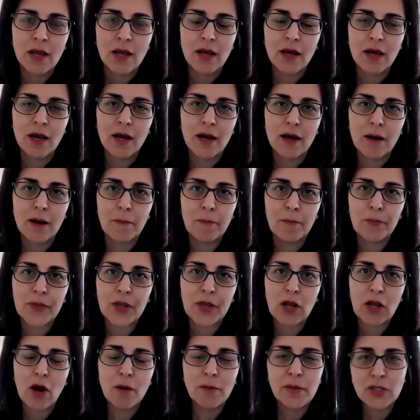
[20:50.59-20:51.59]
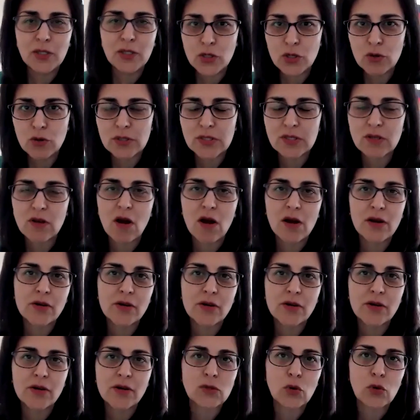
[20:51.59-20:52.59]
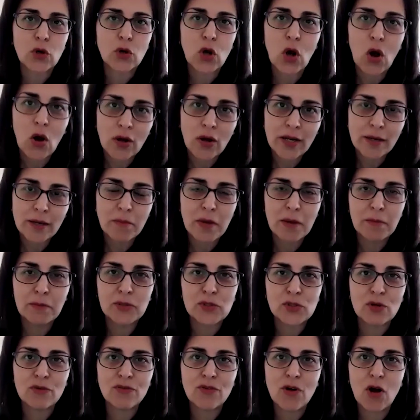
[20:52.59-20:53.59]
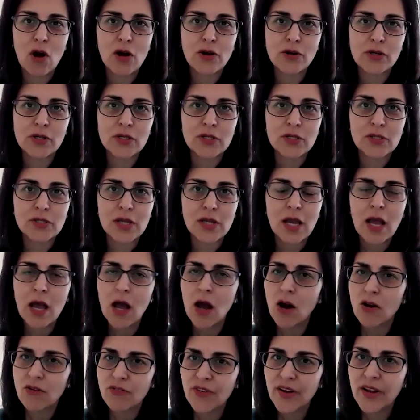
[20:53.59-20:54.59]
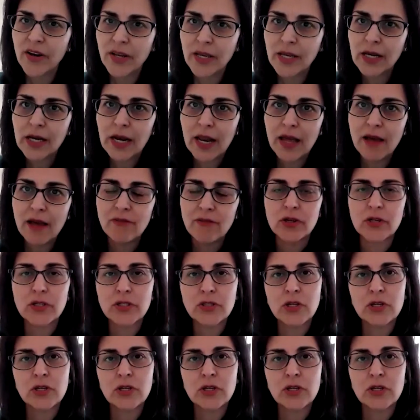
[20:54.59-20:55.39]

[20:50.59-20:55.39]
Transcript: coming to US Congress or calling members of Congress are very clever.